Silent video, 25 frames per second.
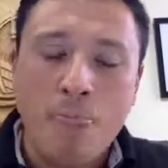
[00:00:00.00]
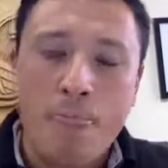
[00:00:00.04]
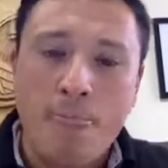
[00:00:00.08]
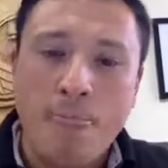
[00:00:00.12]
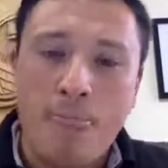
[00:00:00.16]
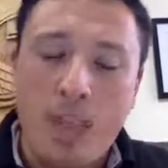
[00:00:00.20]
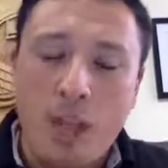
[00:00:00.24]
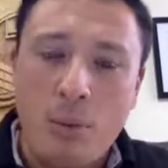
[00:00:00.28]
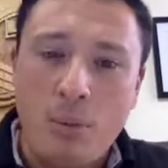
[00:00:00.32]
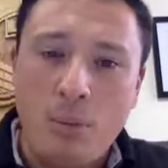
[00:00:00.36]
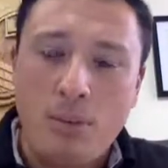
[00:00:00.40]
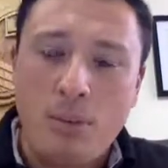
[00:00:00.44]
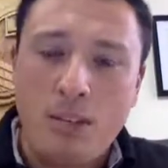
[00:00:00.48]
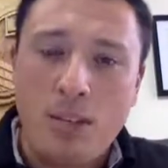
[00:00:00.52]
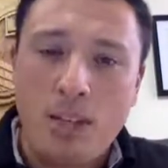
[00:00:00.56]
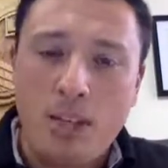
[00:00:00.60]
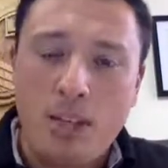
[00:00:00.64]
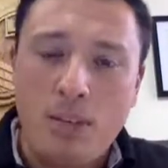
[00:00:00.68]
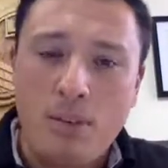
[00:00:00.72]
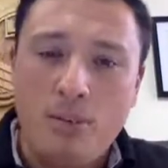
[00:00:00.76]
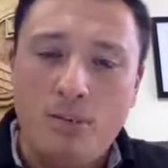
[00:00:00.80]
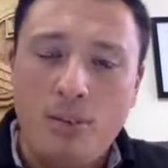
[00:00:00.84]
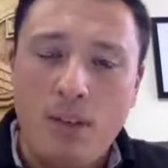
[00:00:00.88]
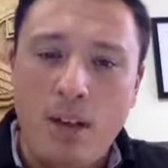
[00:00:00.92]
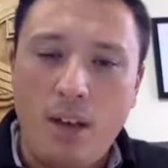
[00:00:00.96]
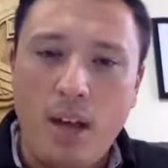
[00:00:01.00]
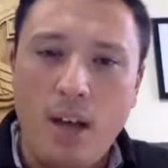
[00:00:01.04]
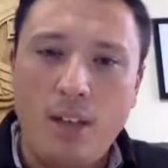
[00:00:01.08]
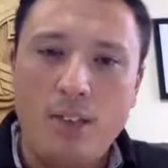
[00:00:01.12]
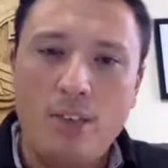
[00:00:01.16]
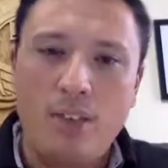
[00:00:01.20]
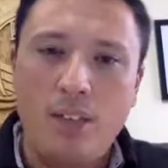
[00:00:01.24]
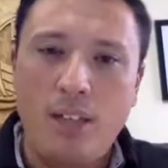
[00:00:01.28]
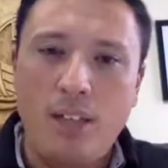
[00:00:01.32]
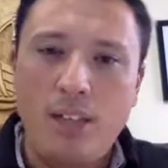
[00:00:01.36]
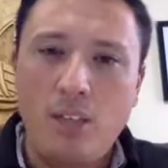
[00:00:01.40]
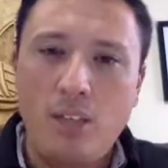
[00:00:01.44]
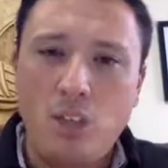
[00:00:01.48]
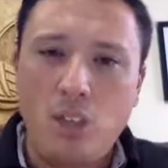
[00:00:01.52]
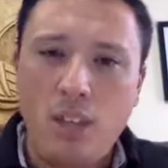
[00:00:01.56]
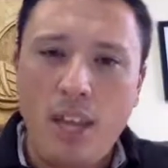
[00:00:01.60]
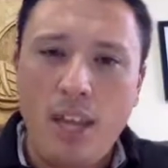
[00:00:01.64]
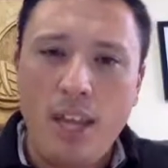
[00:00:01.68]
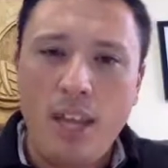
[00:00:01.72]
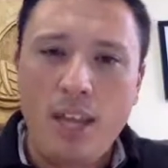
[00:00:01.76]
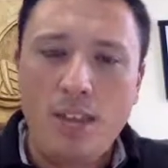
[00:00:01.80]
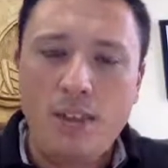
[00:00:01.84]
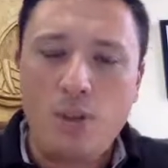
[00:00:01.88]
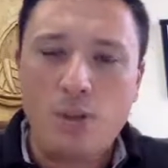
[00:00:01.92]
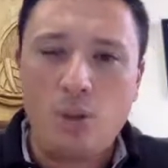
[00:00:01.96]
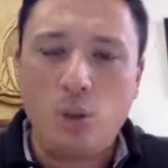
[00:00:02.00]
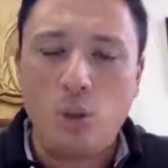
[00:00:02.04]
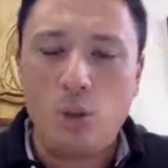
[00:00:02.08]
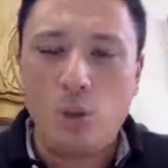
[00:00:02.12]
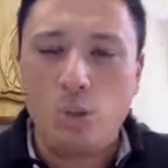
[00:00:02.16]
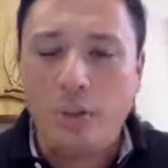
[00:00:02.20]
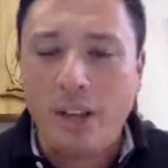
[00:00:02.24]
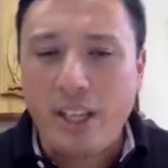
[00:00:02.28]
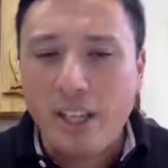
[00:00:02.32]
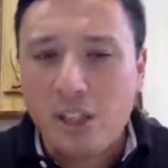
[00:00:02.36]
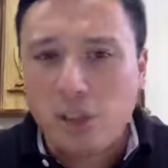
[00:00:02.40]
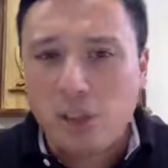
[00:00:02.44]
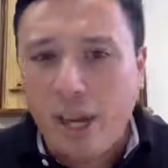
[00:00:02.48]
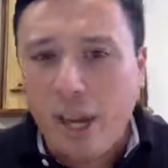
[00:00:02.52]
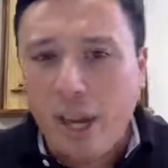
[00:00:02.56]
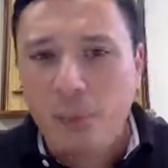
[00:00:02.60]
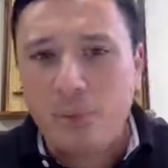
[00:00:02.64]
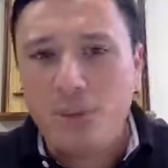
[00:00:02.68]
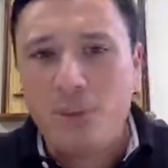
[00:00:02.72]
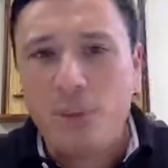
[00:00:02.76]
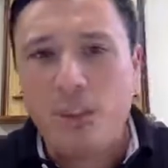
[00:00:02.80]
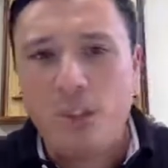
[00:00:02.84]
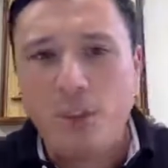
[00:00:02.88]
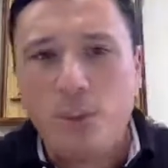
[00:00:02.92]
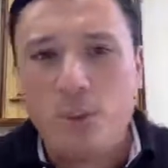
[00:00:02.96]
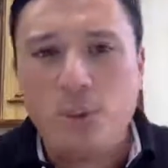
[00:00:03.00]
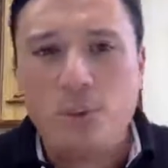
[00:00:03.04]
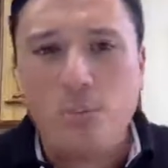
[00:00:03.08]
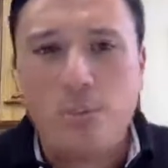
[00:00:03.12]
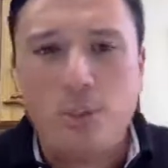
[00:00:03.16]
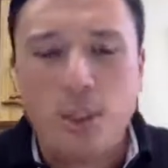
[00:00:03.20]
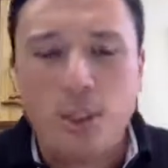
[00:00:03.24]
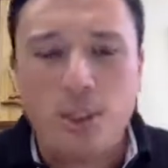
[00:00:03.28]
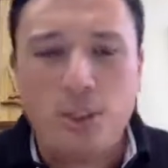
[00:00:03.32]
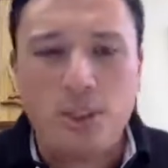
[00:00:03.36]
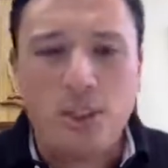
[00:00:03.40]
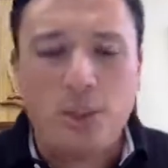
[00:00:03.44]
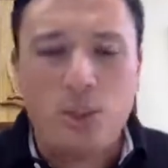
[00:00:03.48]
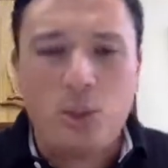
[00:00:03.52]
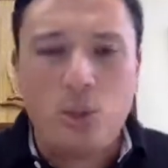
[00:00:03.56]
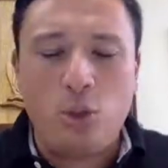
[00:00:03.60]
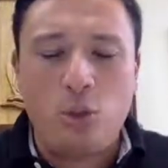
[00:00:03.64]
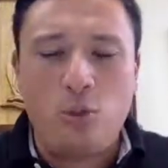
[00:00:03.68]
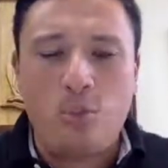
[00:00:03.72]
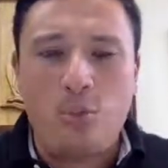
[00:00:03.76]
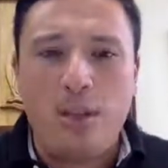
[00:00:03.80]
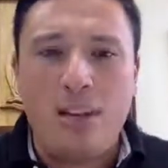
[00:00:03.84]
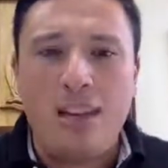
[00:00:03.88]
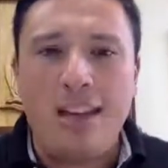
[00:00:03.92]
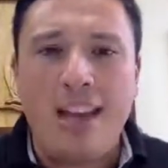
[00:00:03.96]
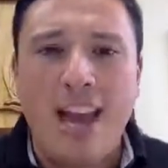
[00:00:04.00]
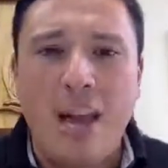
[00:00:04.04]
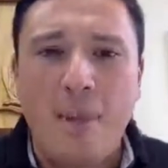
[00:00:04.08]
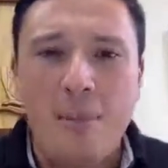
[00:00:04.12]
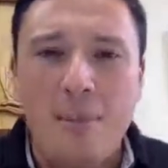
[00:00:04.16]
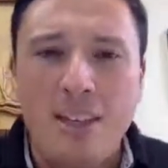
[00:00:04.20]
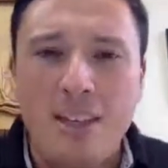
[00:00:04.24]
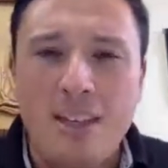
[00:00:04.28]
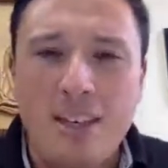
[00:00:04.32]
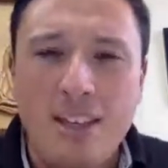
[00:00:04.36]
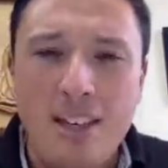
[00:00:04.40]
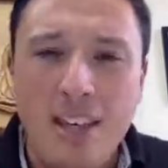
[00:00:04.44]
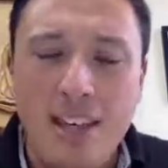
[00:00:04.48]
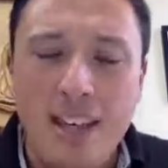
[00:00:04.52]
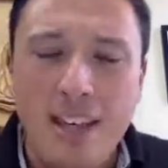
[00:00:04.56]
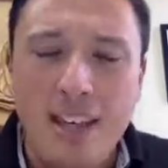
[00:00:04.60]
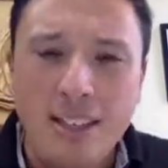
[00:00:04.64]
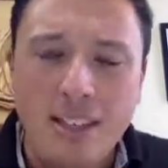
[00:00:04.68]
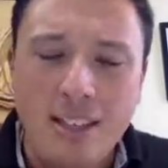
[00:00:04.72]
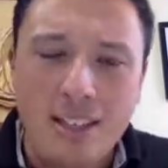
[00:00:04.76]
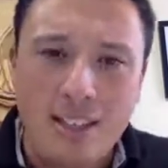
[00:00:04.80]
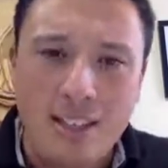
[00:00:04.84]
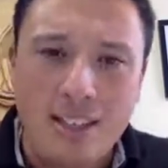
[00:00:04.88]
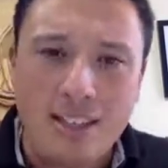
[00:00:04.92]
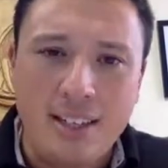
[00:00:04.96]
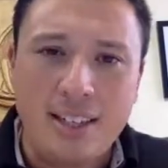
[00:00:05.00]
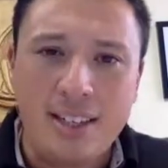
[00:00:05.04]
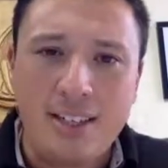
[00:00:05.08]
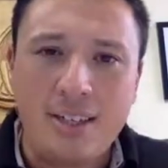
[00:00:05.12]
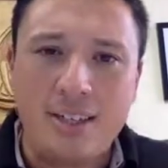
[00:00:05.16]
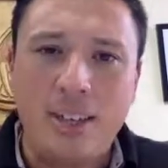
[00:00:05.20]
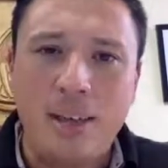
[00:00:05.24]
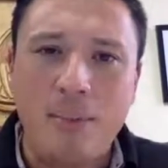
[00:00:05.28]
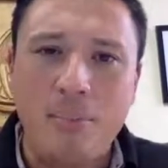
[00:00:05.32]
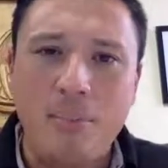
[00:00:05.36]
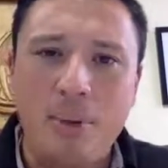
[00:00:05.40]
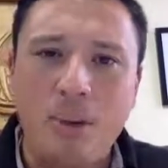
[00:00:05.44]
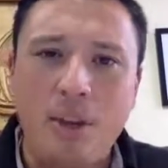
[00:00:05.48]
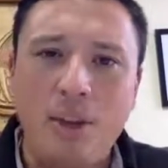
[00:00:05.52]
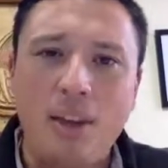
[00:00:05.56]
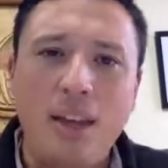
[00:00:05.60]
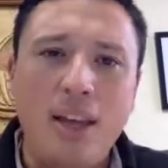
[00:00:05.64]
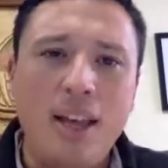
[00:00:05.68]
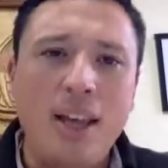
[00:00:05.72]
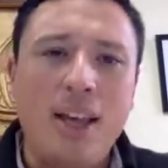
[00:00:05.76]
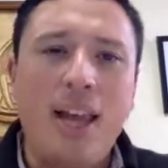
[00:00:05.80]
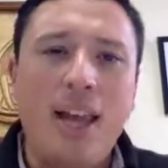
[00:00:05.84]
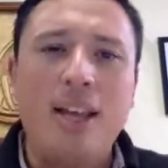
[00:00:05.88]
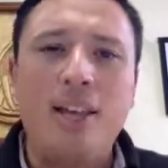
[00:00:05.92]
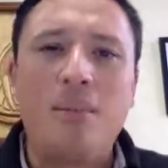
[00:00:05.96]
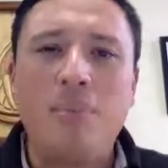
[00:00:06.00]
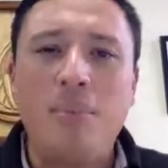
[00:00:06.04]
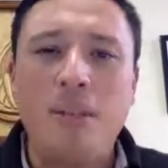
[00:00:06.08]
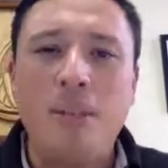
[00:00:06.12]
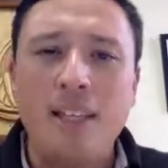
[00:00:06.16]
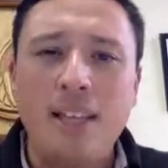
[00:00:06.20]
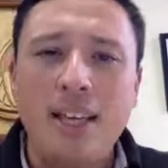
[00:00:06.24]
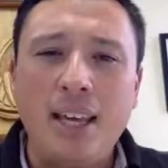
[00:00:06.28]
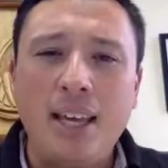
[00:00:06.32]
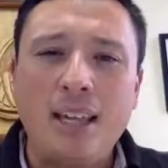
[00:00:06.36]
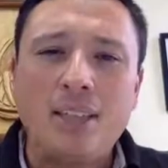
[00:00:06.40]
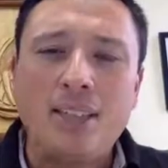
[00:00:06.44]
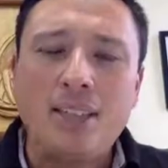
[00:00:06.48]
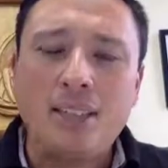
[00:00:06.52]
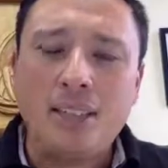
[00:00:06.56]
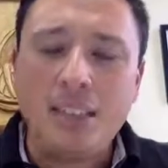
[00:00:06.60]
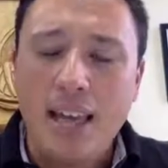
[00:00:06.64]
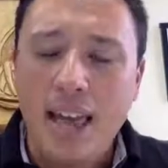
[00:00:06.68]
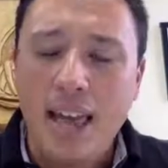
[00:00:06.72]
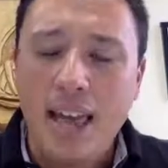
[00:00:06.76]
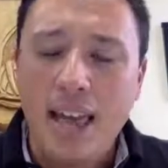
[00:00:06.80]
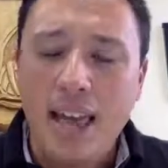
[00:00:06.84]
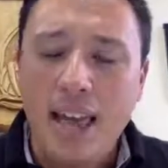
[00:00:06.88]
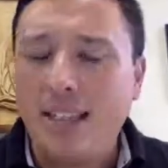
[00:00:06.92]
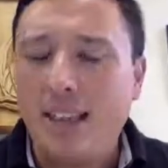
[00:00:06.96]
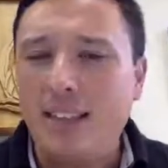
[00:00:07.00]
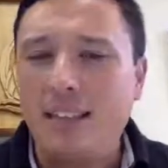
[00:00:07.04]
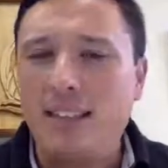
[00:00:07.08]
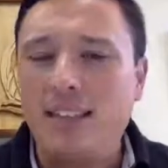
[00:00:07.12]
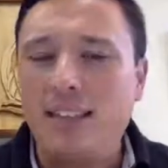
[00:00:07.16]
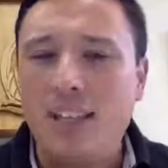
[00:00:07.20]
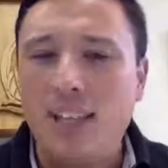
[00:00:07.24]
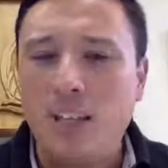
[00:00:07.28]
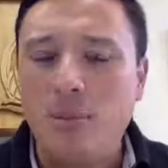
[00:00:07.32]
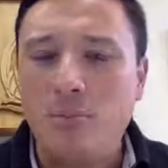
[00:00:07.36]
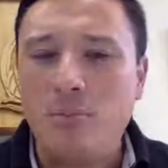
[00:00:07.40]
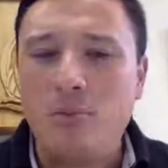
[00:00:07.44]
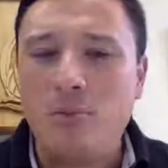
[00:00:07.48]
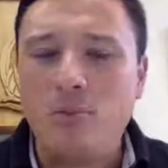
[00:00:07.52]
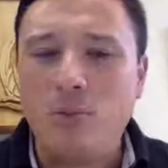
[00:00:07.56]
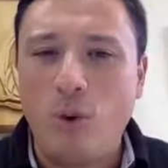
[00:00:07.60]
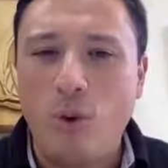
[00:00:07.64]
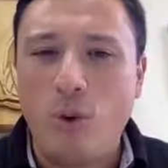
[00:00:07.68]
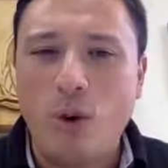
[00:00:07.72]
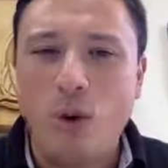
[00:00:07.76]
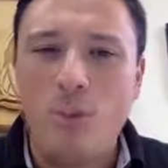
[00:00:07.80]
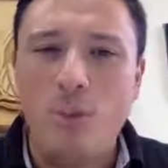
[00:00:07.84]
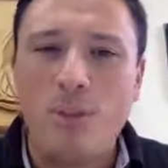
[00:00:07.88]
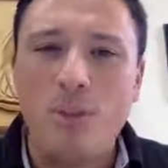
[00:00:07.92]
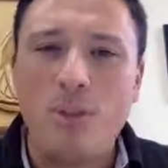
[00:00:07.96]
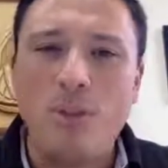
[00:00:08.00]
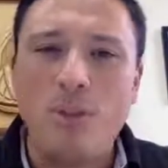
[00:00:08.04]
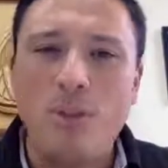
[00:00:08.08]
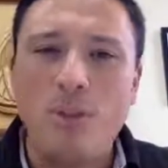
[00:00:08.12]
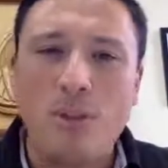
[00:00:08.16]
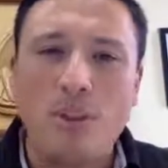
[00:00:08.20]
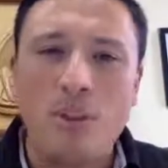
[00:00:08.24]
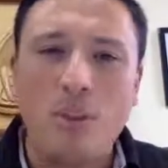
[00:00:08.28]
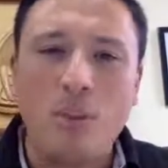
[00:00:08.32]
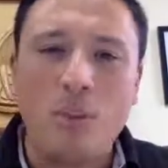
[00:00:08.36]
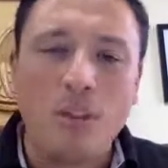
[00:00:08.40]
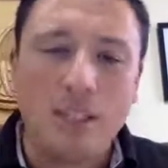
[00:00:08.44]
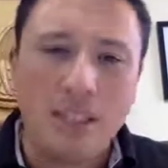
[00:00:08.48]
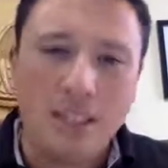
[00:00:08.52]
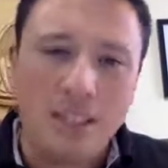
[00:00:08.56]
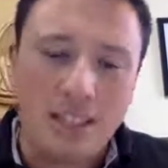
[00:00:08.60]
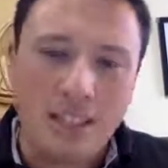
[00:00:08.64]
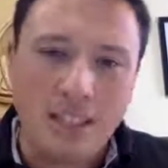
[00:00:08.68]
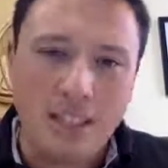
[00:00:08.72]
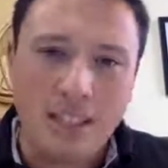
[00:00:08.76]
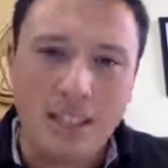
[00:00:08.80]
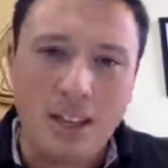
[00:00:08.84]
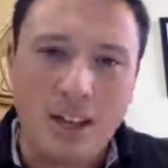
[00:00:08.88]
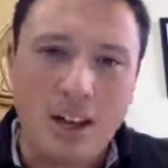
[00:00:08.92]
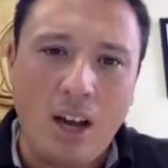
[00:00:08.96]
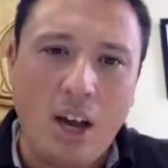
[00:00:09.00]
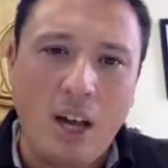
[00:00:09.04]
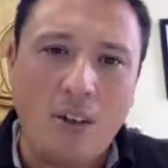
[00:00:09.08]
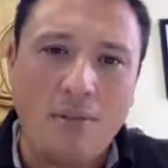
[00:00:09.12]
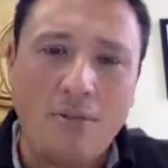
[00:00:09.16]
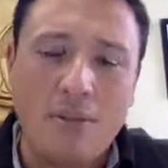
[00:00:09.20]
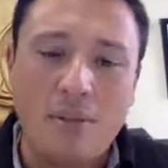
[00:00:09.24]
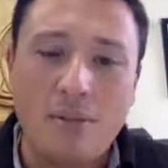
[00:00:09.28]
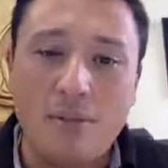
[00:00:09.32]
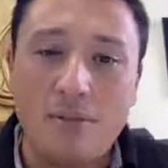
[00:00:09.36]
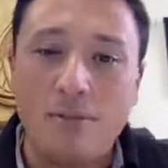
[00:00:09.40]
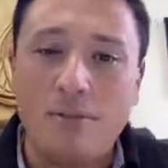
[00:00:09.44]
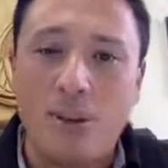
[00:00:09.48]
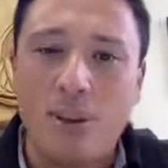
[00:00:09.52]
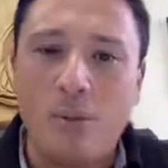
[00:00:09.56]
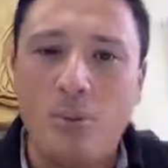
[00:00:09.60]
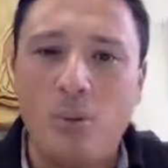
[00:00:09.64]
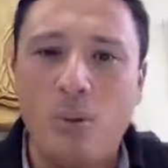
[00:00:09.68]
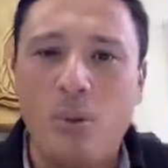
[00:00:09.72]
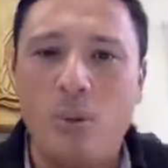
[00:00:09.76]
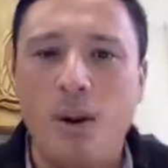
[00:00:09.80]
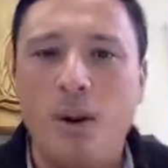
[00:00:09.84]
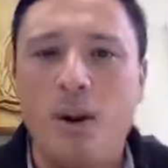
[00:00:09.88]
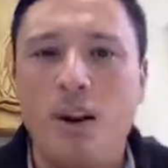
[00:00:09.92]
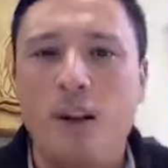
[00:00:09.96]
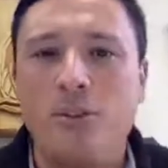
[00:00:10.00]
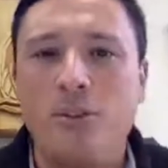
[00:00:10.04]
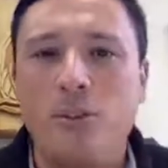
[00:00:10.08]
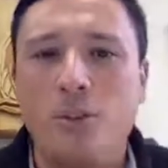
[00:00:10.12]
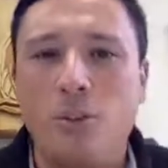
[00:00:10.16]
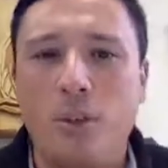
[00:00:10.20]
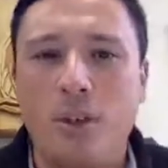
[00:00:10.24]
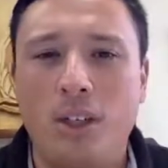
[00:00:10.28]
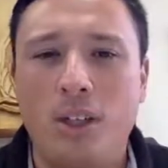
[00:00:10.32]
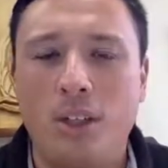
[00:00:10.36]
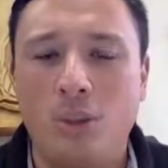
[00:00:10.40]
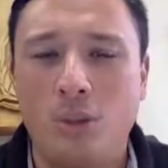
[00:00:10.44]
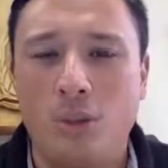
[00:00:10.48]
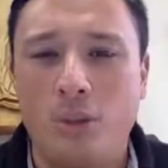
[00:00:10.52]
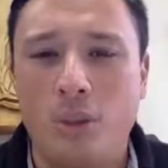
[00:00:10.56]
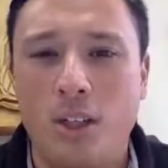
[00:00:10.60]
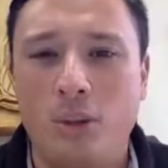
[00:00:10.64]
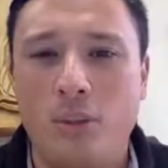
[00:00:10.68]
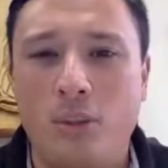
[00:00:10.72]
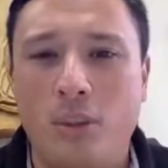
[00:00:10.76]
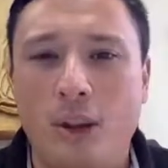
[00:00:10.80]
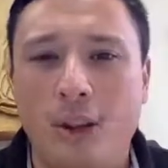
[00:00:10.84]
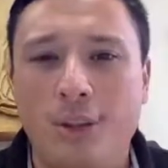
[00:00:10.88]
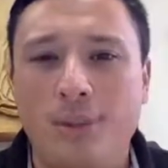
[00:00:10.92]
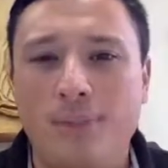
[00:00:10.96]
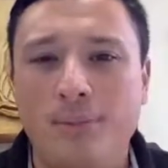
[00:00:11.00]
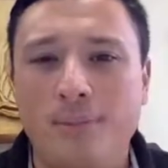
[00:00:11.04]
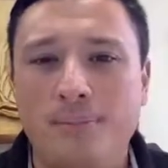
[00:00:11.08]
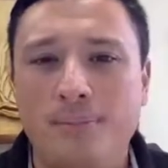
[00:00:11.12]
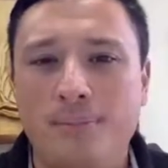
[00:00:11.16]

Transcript: That will give us a chance to reach out to those persons who've been nominated in December and begin to have that team formed so that we can kick off in February of 2021.